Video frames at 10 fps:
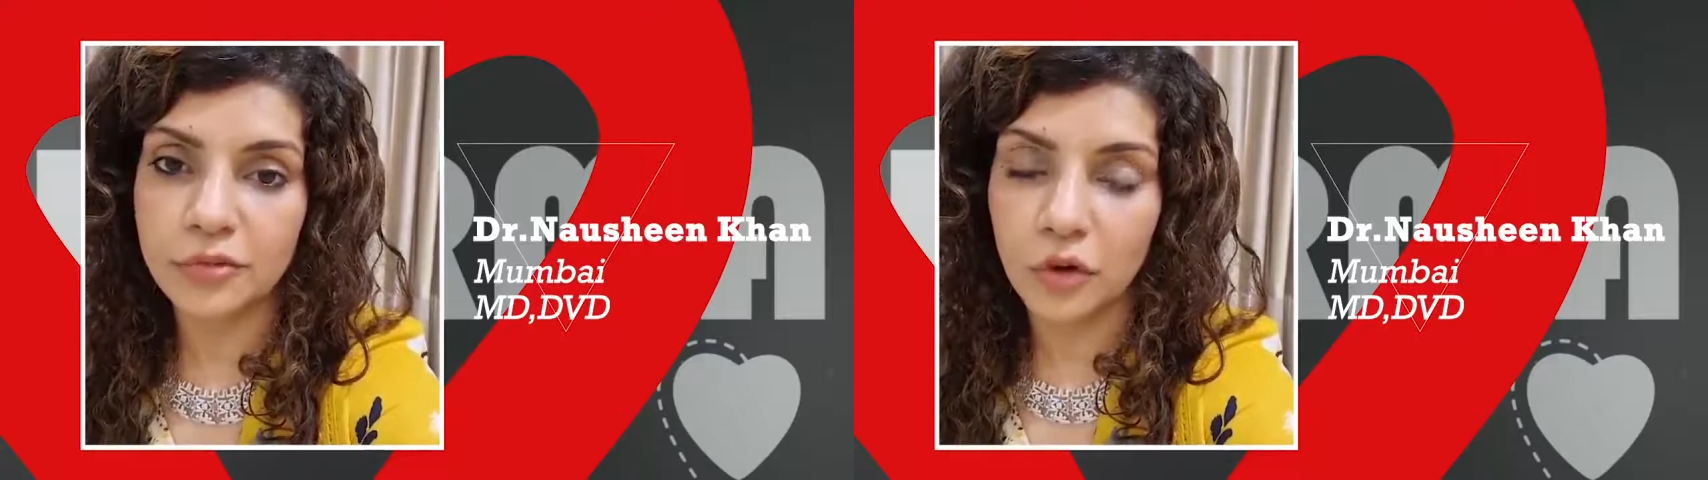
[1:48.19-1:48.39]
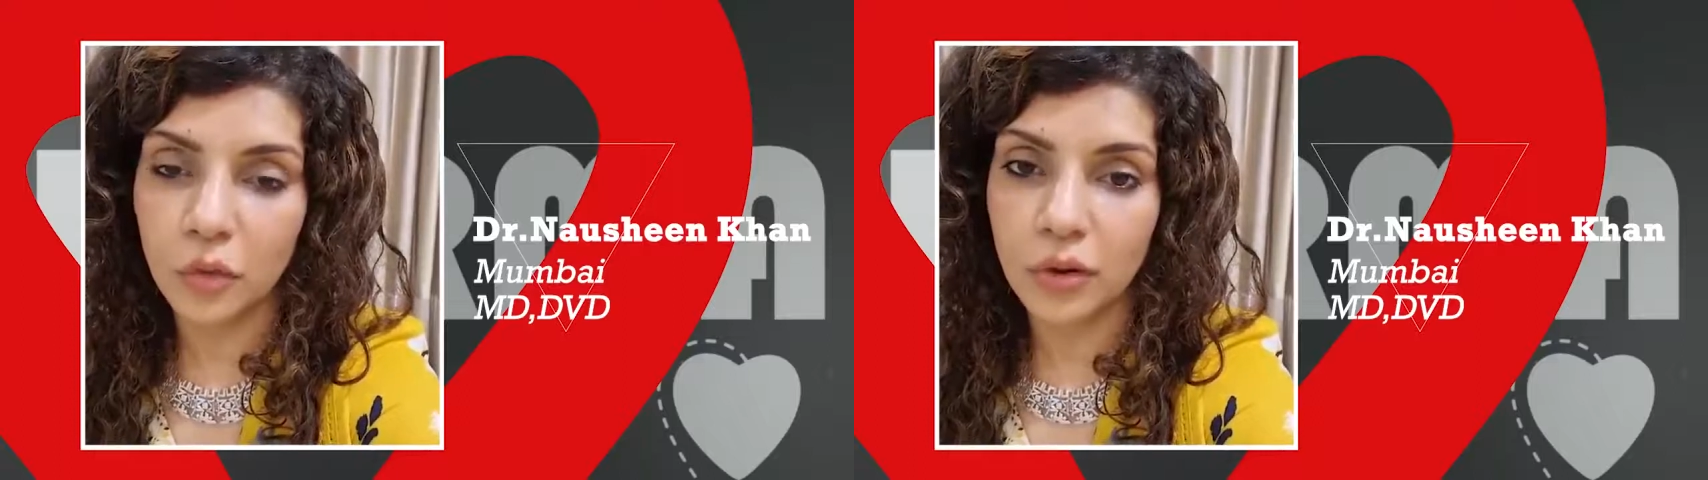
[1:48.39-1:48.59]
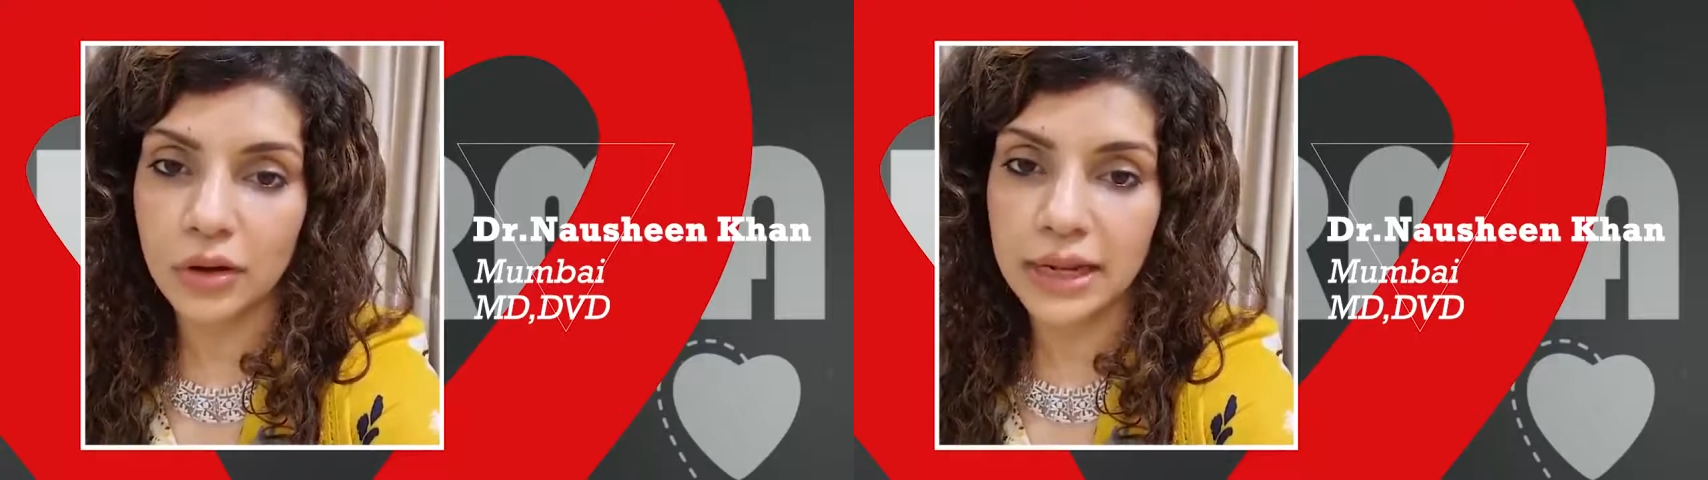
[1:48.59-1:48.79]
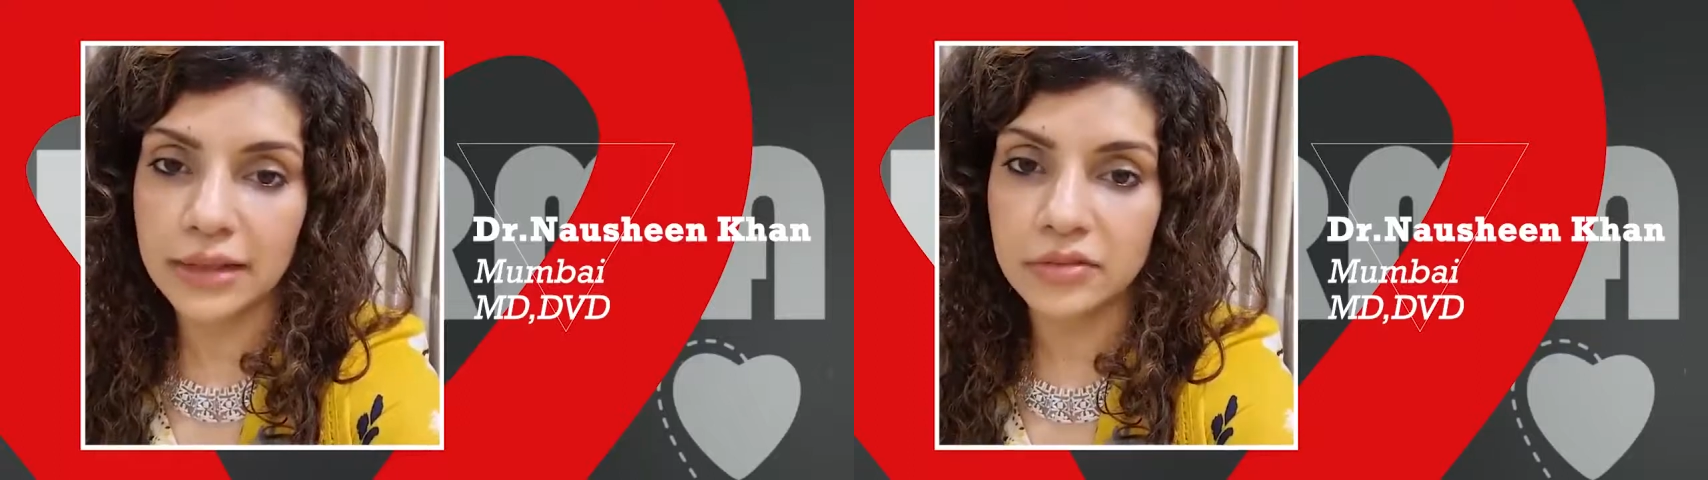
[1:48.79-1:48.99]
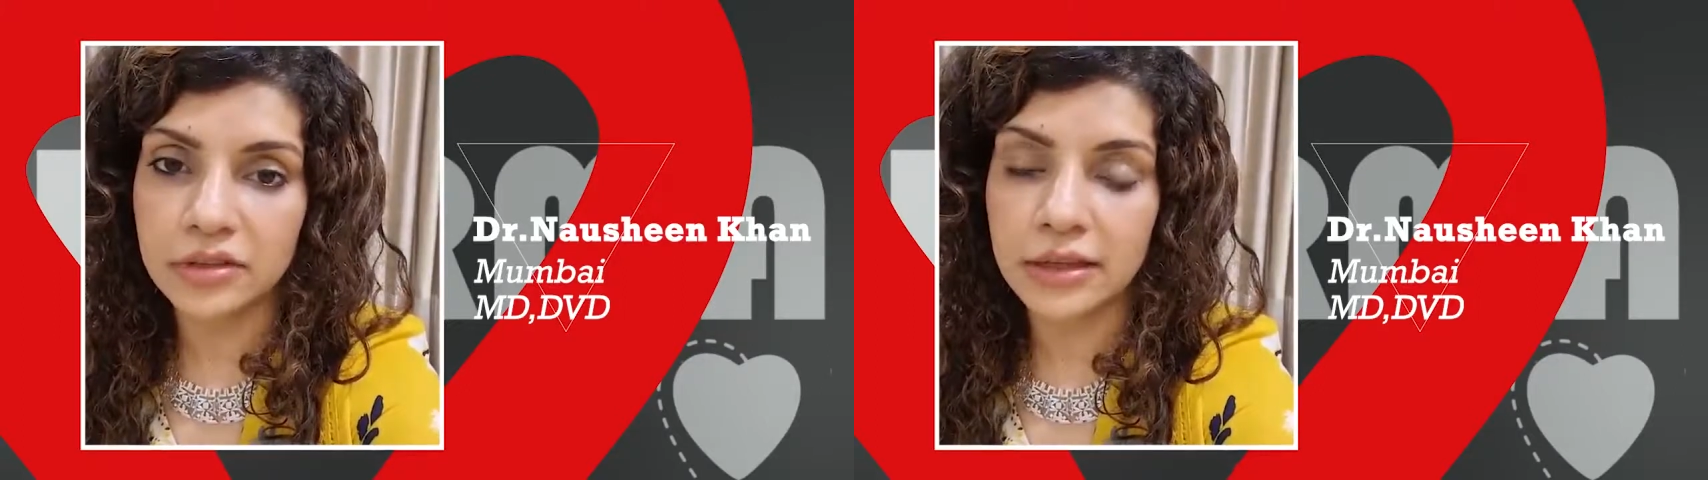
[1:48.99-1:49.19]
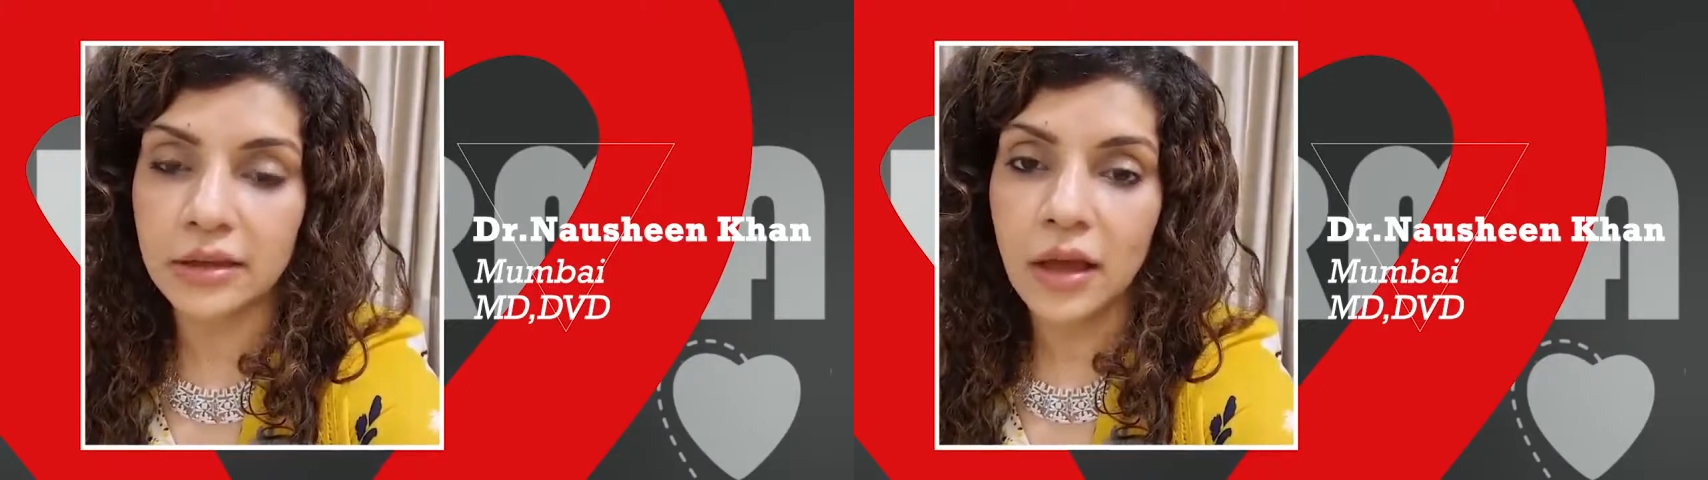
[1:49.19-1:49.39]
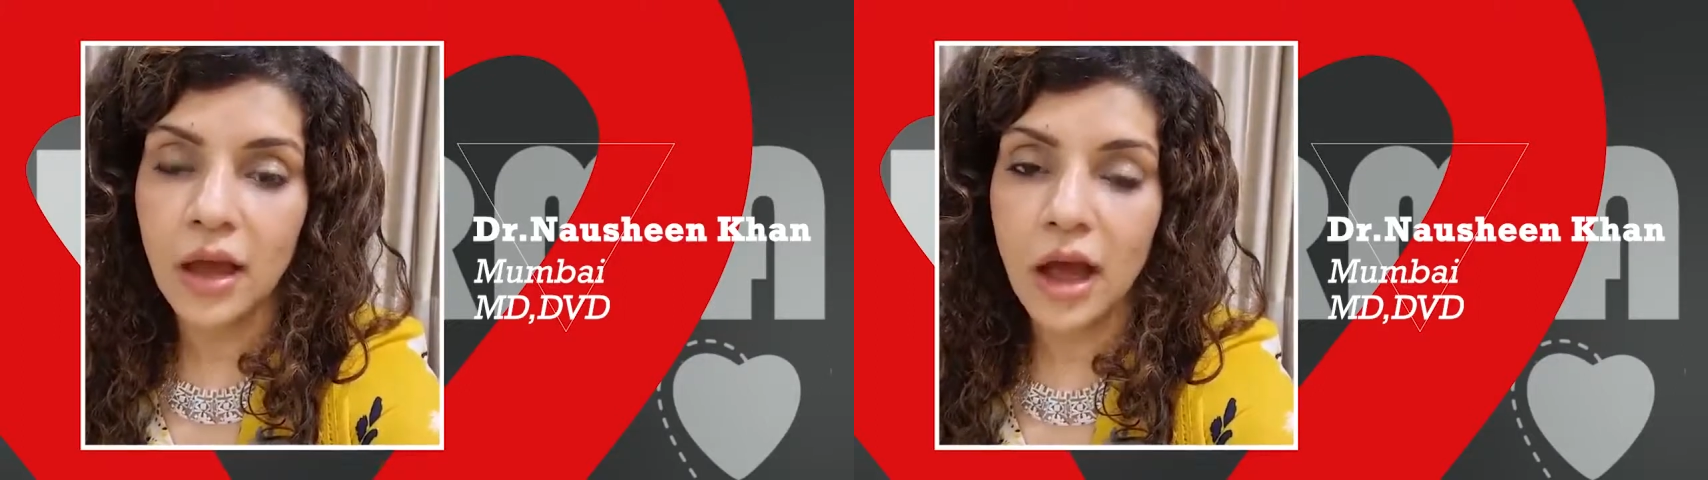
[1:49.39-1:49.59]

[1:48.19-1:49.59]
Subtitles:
of over cleansing.